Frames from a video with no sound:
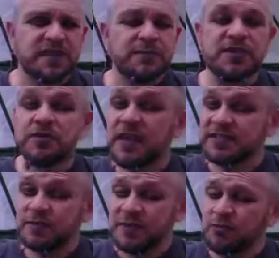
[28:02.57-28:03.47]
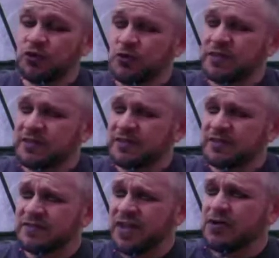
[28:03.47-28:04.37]
I mean, there are lots of people who will
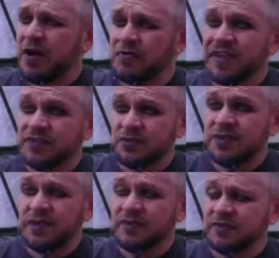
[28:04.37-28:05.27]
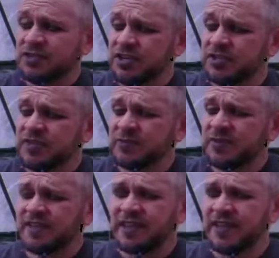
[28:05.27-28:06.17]
tell you how they do it and their suggestions, but
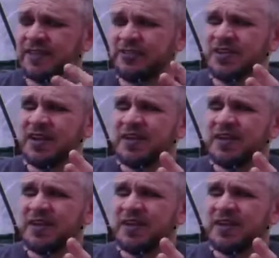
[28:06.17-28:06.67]
it's not like there's